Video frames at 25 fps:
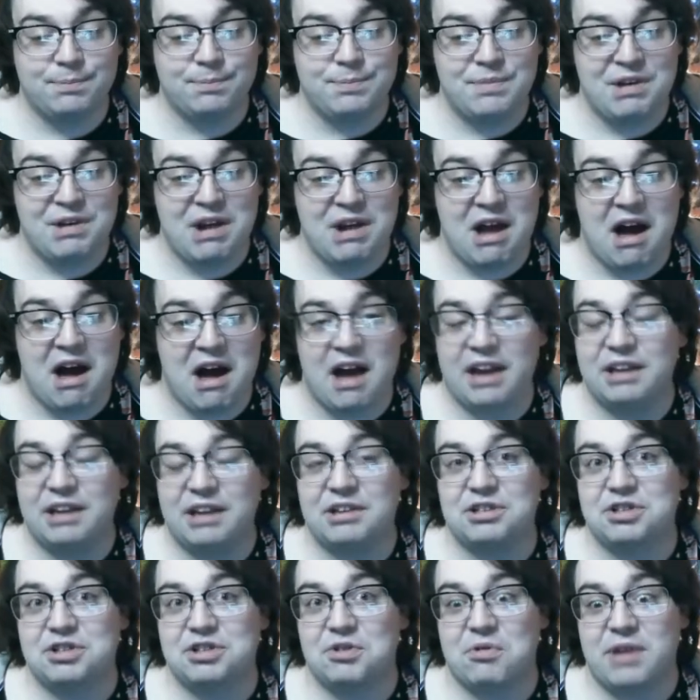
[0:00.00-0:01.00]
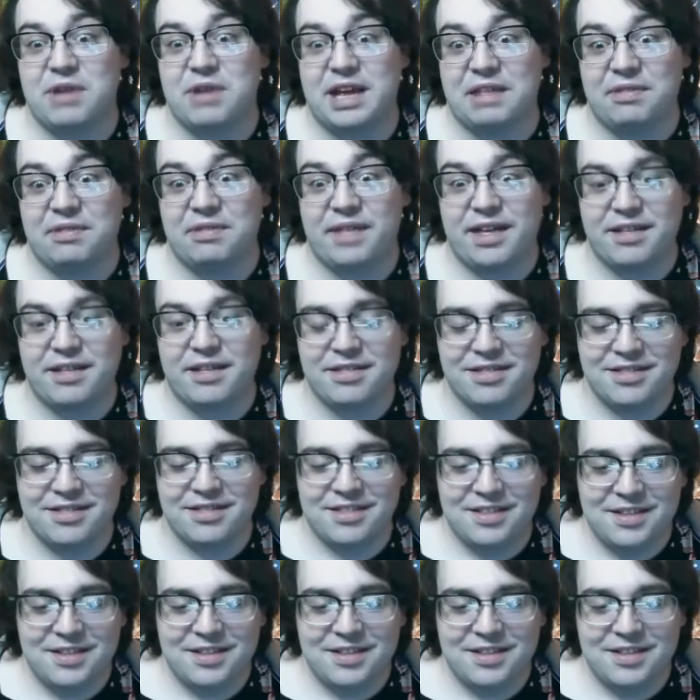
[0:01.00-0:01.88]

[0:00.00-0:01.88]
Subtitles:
not enjoying this.